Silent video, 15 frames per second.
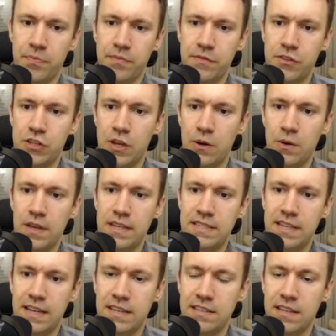So it
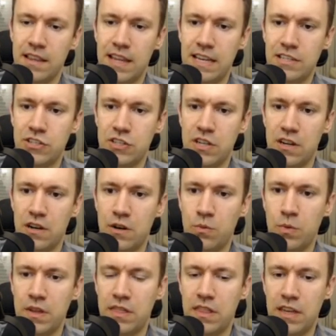says, let's start
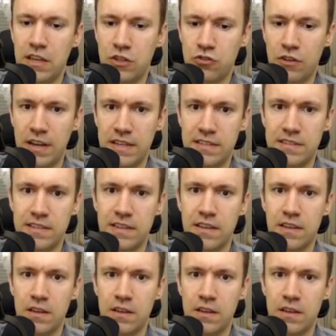with the address,